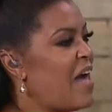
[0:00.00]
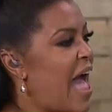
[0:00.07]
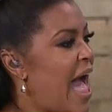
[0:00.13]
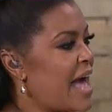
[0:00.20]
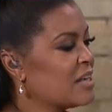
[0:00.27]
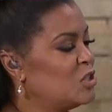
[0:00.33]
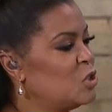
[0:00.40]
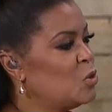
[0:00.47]
of
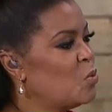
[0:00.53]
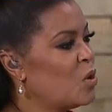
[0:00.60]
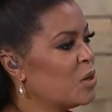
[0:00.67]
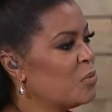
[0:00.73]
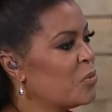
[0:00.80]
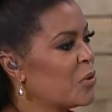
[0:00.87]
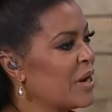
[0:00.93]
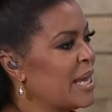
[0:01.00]
acts you want to
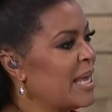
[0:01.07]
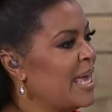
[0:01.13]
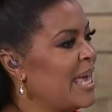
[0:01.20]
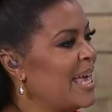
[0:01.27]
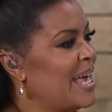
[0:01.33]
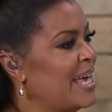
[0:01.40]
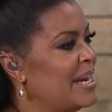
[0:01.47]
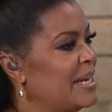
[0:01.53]
bring
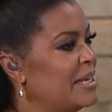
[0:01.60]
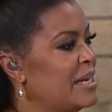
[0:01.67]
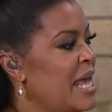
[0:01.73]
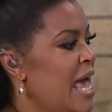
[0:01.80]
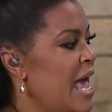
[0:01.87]
in and,